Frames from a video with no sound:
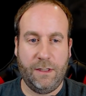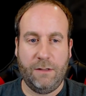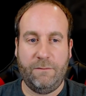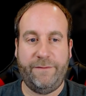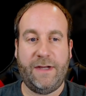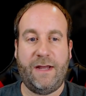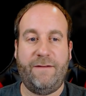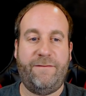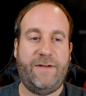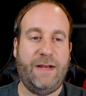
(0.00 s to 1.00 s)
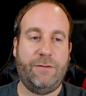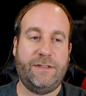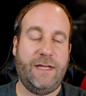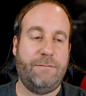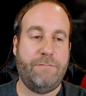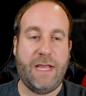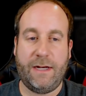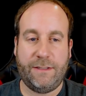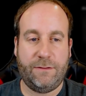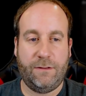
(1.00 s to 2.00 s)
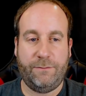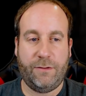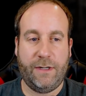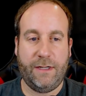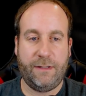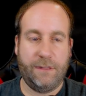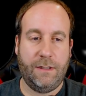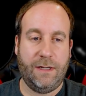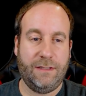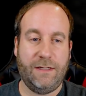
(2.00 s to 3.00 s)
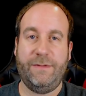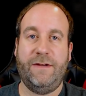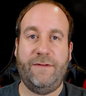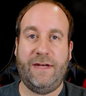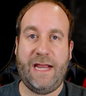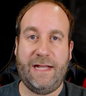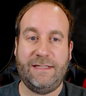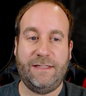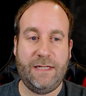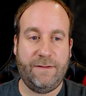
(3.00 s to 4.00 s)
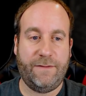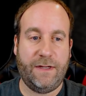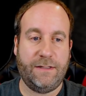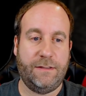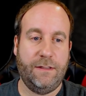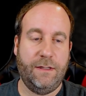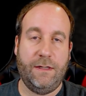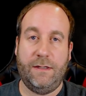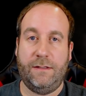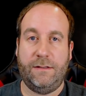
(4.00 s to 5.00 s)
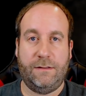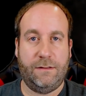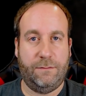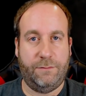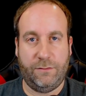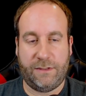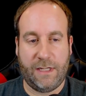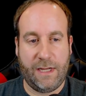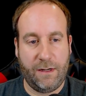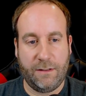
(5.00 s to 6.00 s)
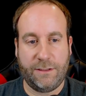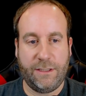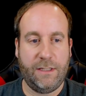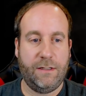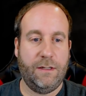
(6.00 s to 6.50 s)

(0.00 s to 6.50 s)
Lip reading: We've got 5% mana stolen per hit, a little bit of enhanced defense, a little boost to energy,